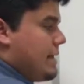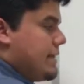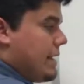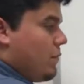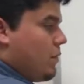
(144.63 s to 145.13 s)

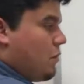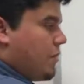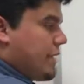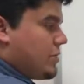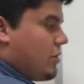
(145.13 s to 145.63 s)
Then we'll
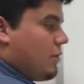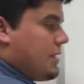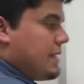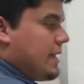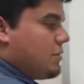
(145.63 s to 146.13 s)
branch all the
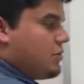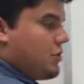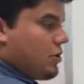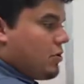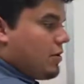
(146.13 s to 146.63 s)
way down to
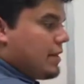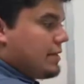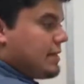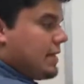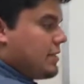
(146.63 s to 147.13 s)
the
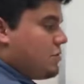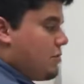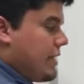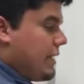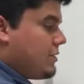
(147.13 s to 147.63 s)
carotid sinus
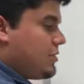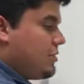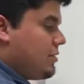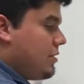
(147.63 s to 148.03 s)
branch,